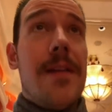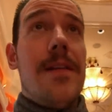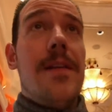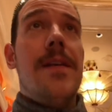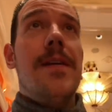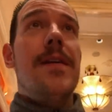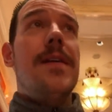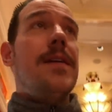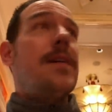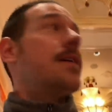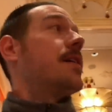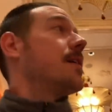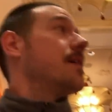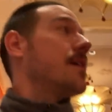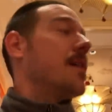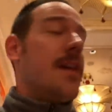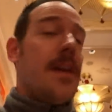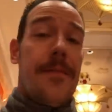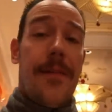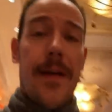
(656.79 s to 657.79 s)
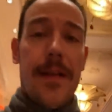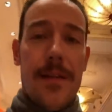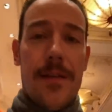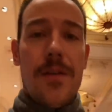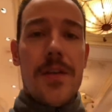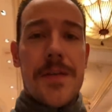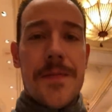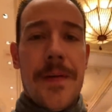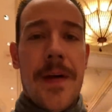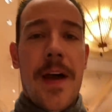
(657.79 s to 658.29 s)
If I
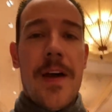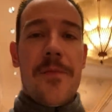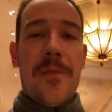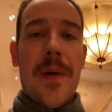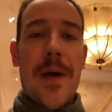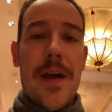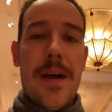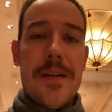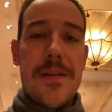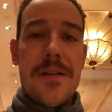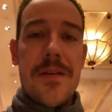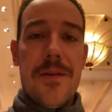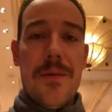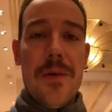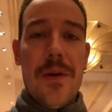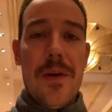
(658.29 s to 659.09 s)
lose five pots in a